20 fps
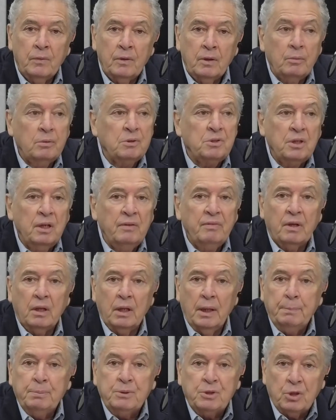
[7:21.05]
There isn't even
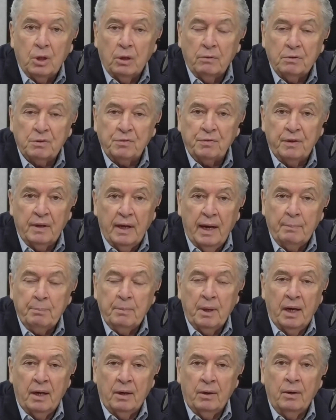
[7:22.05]
lip service for that
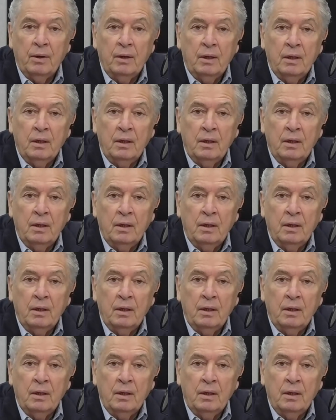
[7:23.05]
matter.